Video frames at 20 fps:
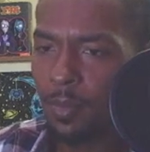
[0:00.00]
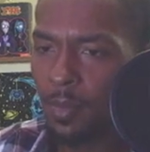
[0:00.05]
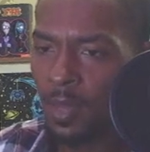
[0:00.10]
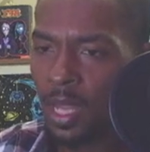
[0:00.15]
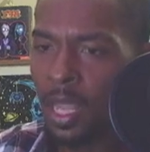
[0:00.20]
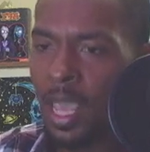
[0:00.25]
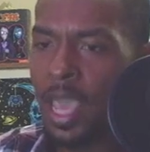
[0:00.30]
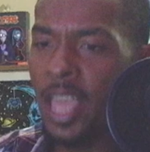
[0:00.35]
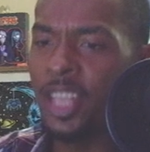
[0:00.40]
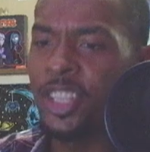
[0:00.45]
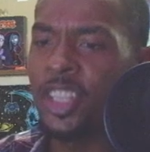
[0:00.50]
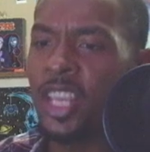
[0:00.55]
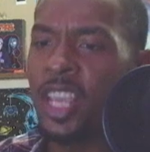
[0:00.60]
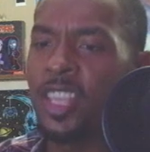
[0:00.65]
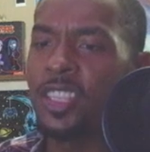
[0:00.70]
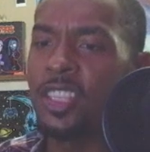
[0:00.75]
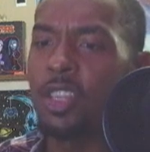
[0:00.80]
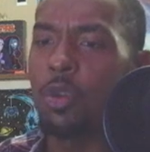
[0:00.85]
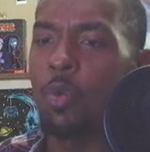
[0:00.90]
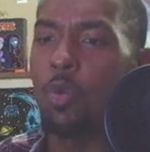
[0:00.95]
and
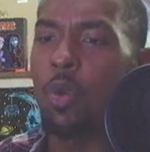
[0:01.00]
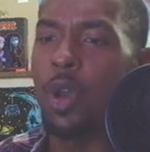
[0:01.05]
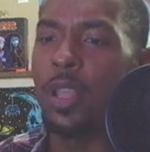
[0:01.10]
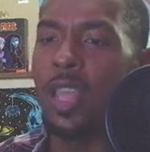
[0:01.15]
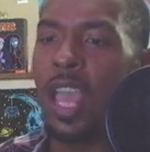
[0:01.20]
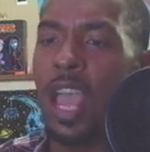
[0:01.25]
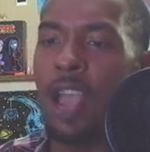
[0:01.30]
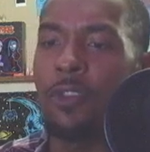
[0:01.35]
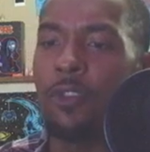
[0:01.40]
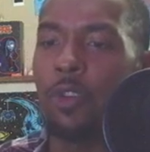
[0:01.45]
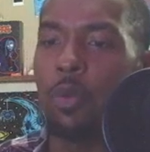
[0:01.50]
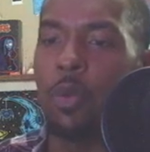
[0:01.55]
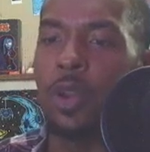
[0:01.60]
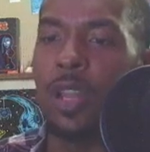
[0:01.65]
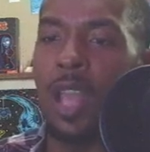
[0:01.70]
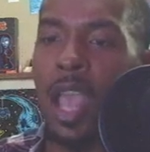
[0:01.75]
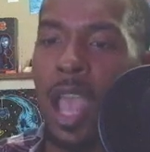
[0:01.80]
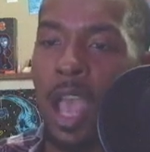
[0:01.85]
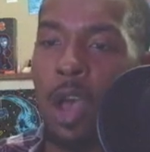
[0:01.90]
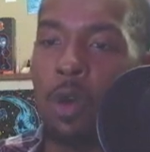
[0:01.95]
chasing what everyone
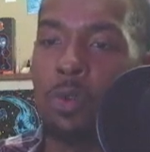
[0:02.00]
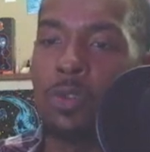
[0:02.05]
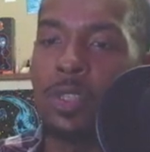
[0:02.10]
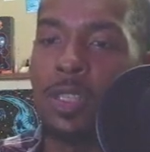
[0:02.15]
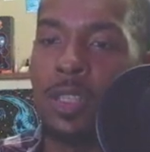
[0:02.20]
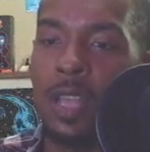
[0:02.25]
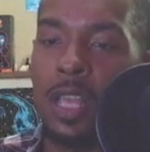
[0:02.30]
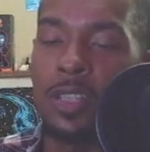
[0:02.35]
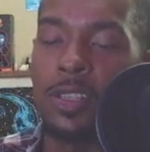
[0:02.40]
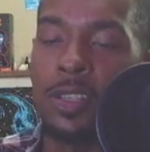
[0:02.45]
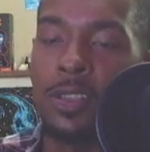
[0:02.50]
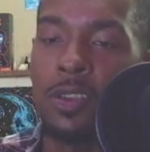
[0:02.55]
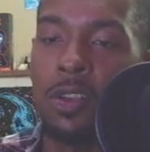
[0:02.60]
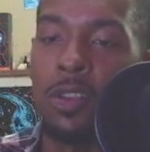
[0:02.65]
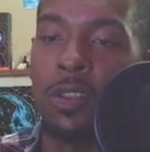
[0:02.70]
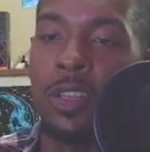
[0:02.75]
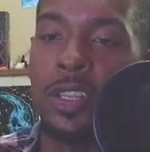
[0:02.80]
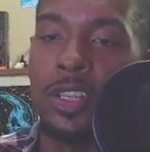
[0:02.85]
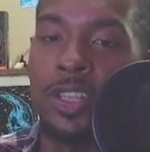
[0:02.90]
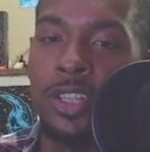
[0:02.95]
else
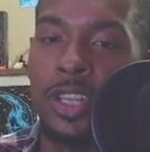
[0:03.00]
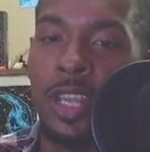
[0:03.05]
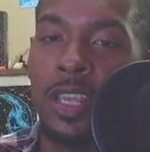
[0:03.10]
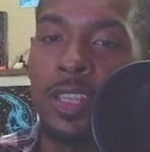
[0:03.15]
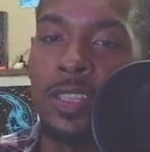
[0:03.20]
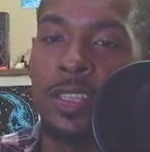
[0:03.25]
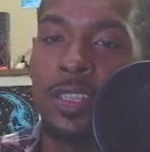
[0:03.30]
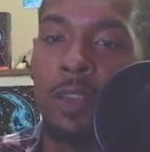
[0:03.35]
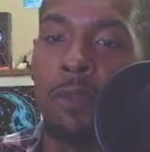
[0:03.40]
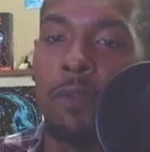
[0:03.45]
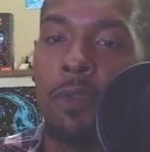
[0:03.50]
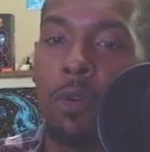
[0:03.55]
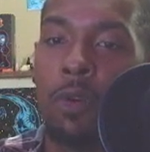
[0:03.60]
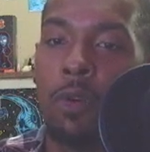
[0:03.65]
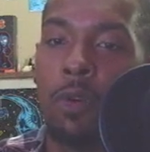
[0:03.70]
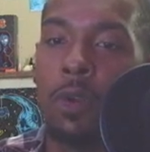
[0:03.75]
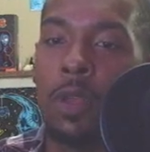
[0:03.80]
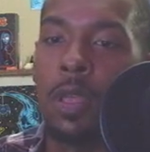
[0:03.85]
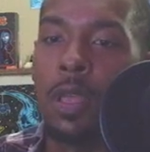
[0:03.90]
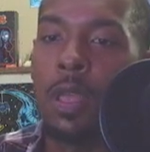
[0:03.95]
necessarily is chasing
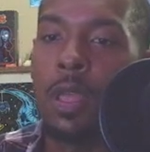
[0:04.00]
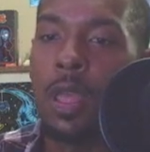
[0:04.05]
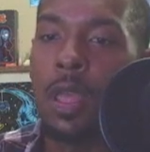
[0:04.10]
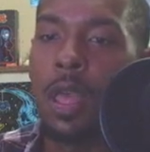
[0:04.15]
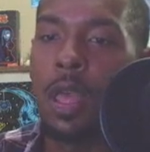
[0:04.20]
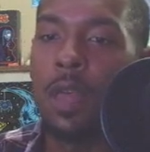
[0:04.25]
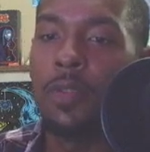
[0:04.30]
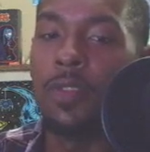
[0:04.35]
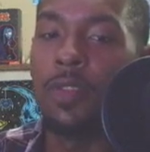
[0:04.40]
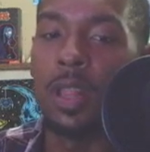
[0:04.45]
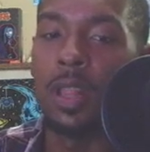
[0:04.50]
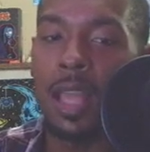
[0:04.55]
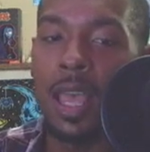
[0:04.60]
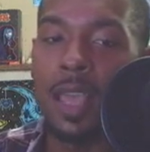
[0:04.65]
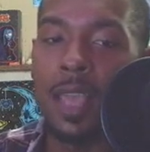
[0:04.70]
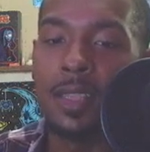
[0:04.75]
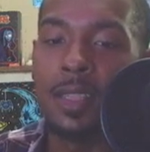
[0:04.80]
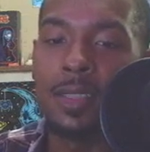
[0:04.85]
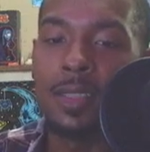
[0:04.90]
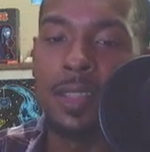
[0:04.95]
for the
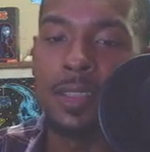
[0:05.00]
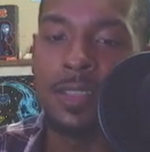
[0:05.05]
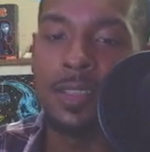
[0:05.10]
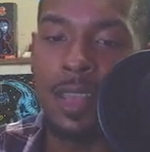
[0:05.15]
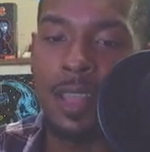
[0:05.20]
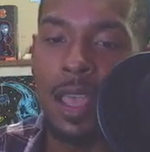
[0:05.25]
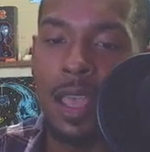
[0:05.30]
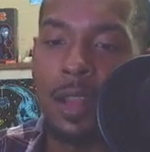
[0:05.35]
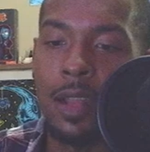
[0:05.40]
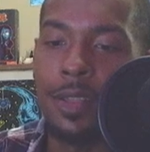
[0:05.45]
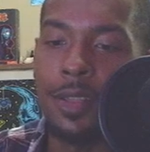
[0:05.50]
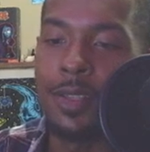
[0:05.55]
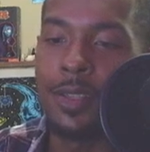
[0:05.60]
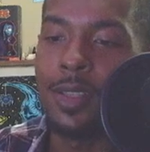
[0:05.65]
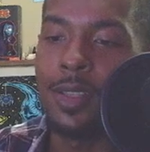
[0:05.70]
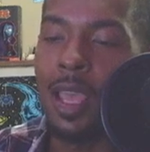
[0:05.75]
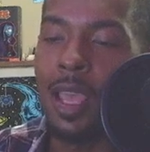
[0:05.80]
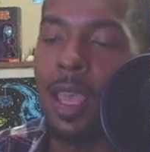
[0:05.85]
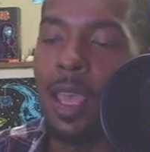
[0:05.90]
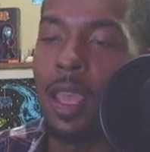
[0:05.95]
likes, the status,
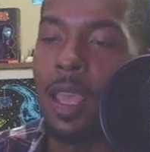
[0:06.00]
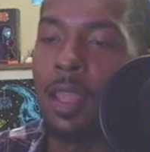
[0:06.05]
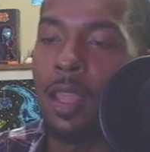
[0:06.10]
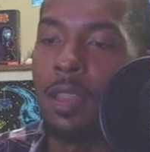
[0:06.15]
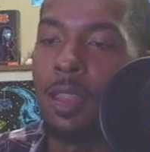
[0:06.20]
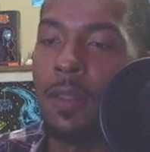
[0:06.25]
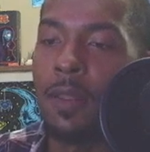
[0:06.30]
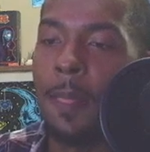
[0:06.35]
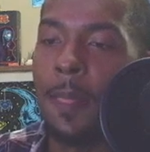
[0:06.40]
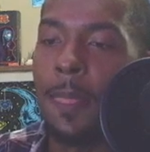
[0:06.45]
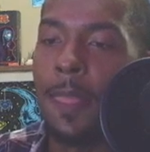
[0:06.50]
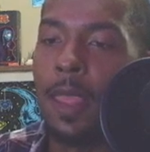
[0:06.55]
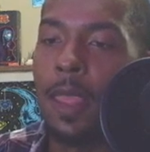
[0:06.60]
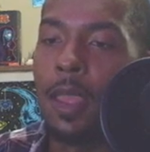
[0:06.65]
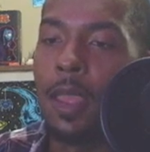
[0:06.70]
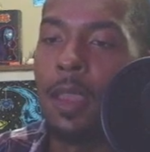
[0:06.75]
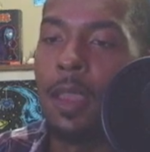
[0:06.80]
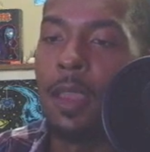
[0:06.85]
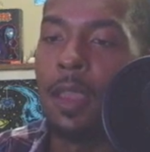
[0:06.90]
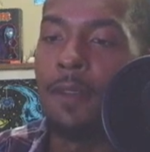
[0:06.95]
and
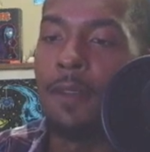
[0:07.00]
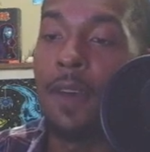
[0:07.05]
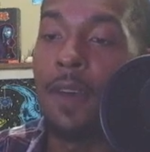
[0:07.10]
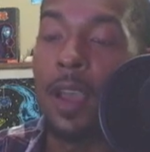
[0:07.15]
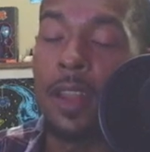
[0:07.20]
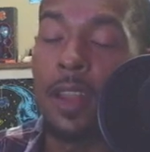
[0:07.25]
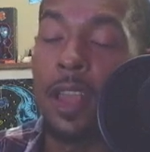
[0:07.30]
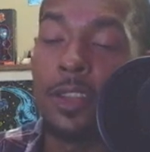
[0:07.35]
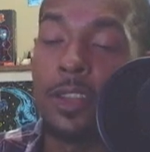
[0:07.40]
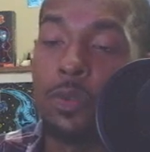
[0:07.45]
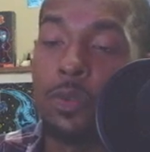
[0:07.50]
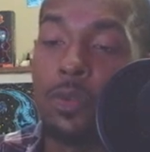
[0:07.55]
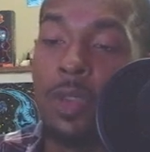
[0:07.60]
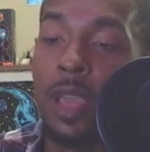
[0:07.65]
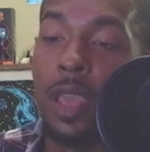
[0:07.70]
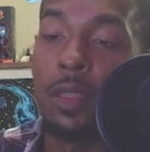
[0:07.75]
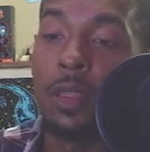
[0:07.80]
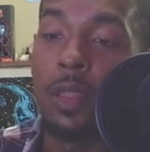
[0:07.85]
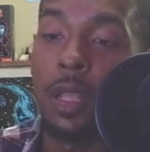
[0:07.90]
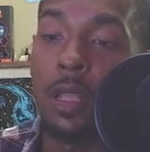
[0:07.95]
financial
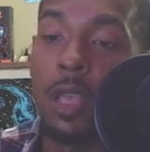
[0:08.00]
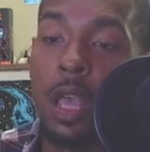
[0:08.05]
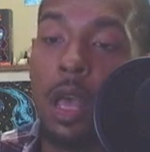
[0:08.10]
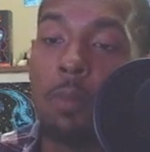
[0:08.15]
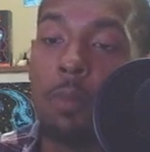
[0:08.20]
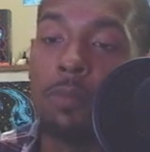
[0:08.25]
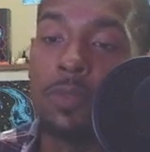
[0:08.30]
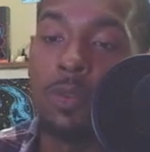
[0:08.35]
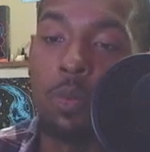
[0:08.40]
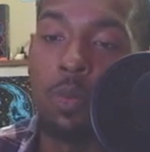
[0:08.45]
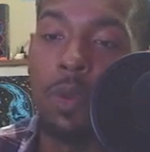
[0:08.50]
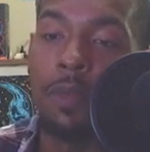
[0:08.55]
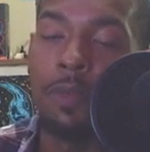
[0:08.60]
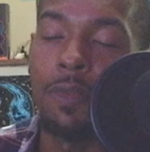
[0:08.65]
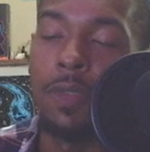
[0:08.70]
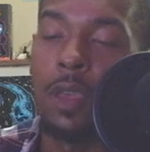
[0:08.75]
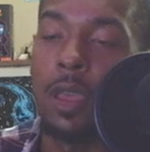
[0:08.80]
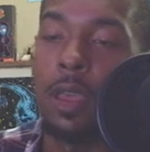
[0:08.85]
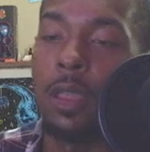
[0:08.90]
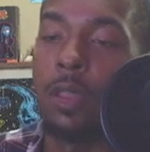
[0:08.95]
gain that comes with
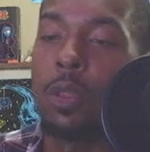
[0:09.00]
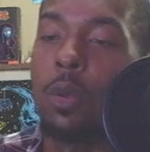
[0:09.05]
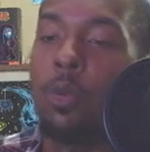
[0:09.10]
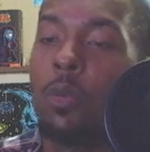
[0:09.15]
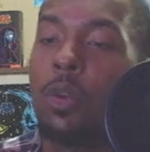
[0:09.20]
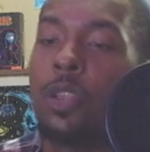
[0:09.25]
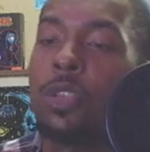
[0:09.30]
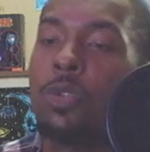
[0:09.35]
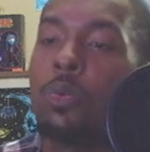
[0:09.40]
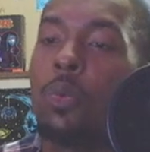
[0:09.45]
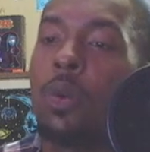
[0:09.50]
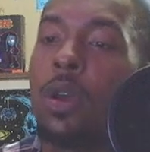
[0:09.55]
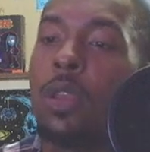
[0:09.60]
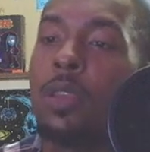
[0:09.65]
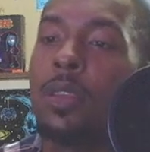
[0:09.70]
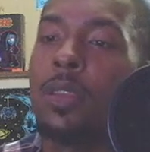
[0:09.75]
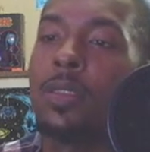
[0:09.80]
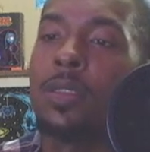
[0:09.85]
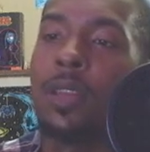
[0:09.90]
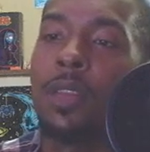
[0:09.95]
that. Which one
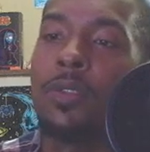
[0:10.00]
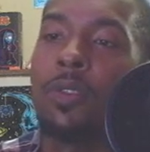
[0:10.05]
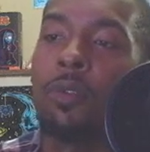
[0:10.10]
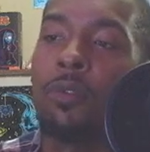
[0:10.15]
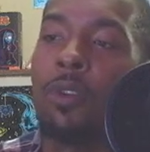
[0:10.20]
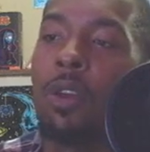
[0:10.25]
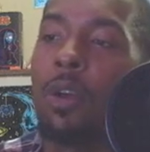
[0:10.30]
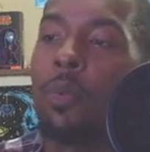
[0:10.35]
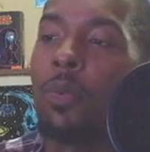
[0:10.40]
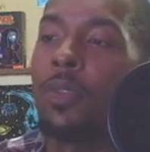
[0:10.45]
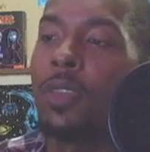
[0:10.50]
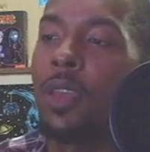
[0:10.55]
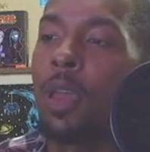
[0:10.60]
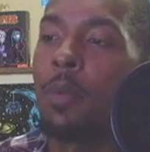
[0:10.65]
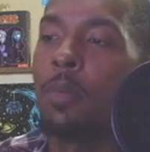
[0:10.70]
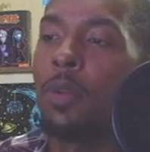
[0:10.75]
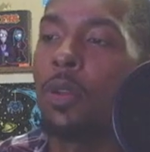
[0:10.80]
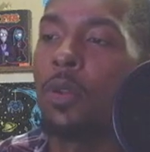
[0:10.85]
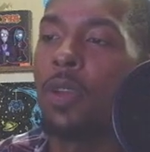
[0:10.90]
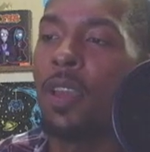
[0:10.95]
is nothing wrong with that,
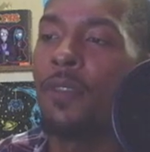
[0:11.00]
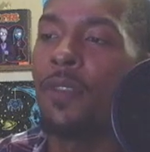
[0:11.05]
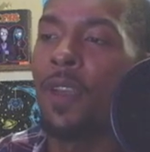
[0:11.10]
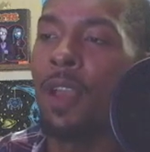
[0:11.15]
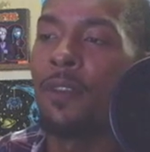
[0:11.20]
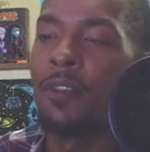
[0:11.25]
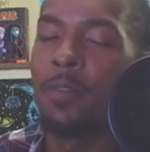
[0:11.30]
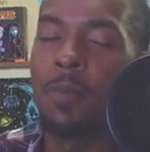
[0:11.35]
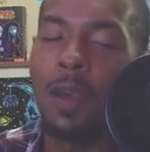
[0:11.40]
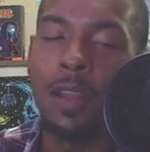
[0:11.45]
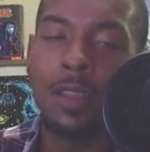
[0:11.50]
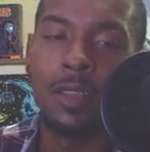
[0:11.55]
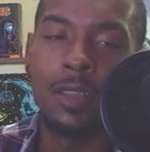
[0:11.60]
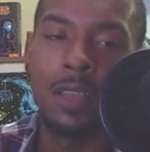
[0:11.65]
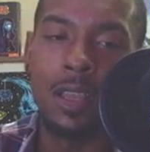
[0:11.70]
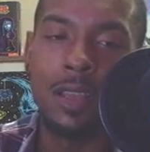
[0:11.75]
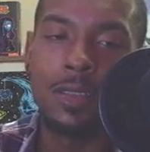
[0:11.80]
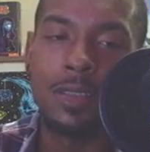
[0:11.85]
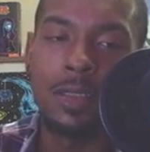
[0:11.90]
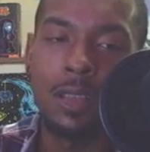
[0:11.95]
but if everybody
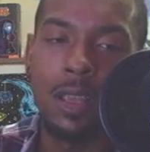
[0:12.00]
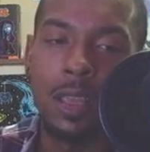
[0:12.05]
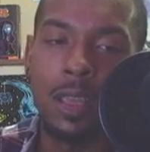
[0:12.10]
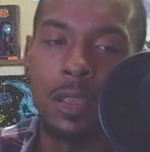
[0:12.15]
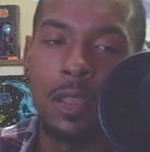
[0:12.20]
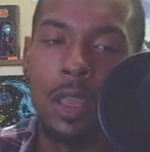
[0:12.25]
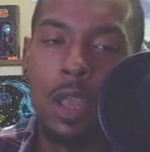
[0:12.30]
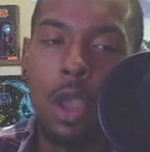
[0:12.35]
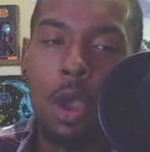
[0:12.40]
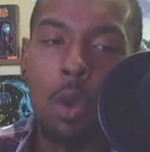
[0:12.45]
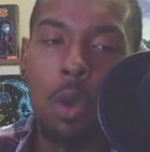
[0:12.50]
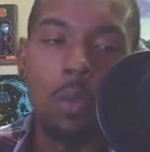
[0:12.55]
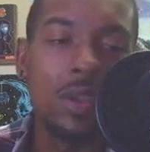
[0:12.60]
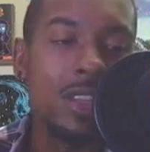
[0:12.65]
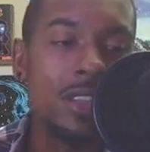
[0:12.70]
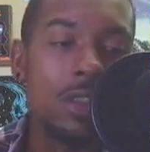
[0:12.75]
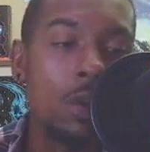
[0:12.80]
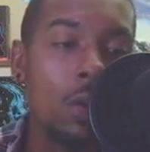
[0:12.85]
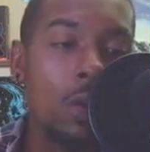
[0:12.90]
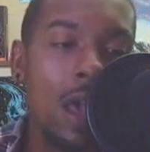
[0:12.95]
does that, we
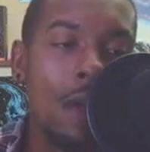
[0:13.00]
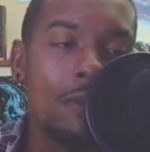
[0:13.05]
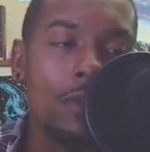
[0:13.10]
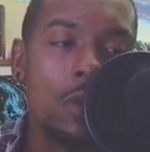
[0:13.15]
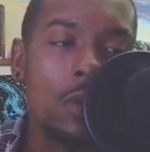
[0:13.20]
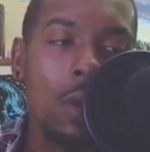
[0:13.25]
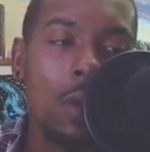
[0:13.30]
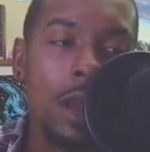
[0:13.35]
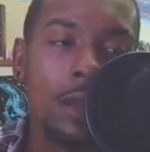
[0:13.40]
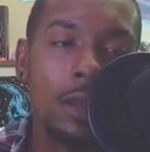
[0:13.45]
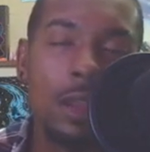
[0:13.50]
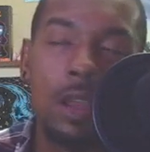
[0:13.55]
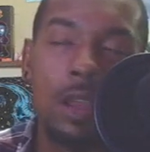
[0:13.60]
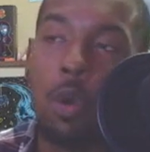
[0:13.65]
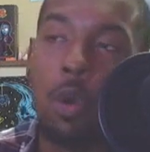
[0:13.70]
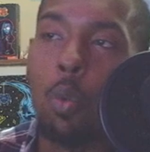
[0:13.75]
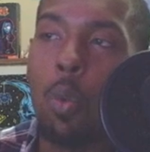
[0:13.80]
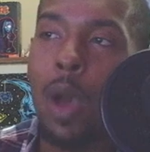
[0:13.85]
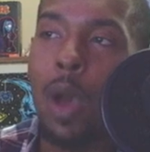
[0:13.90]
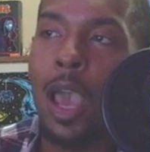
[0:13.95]
still have no idea
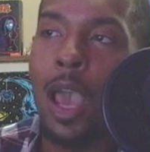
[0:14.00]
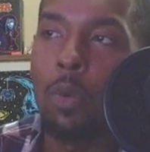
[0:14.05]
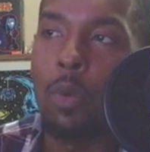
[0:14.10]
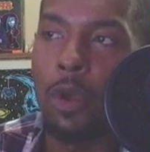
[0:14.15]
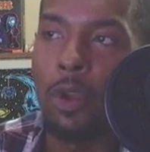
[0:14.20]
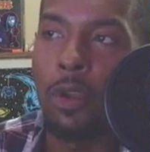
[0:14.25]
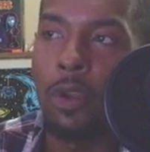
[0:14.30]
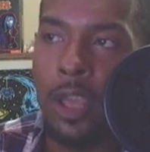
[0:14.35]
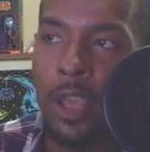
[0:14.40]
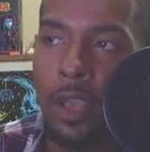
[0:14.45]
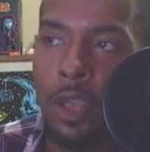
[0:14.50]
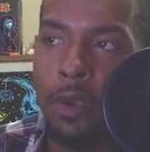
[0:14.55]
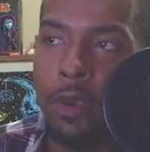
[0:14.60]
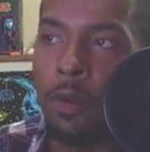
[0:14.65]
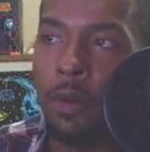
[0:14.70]
why we're here.